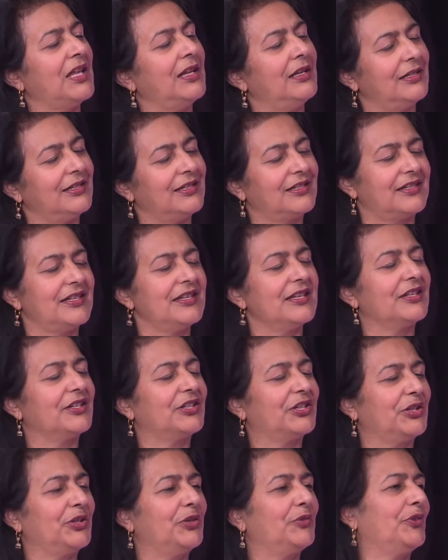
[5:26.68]
Listening
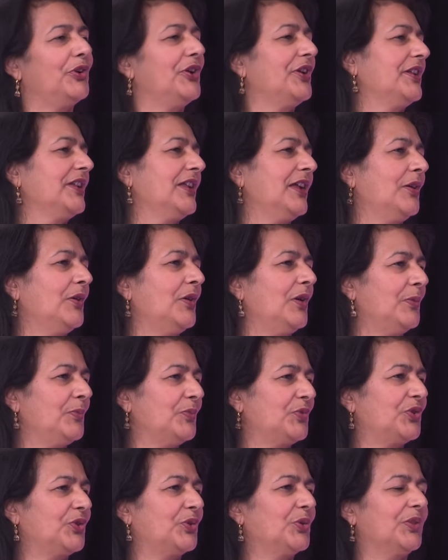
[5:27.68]
to you right now,
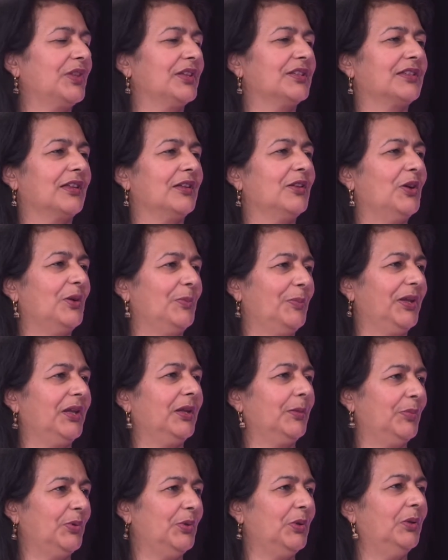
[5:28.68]
I'm sure there's a lot of
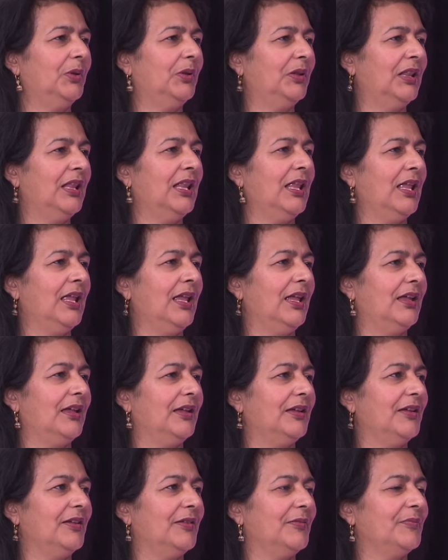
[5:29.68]
people
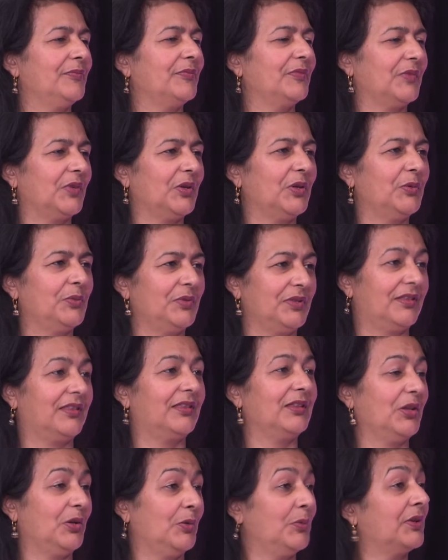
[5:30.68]
who
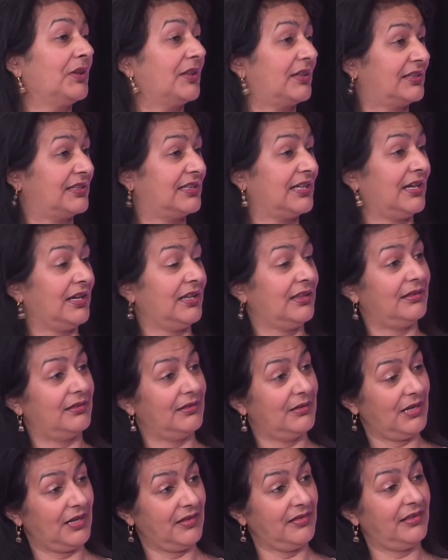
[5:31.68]
would say
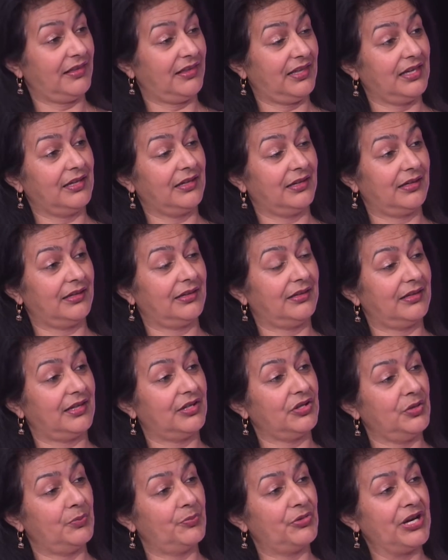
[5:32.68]
and think
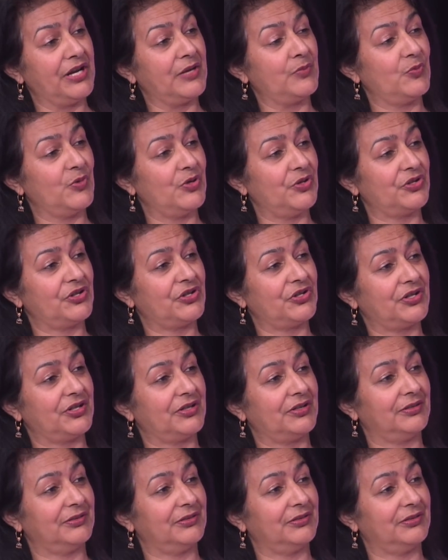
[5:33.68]
that you're brainwashed.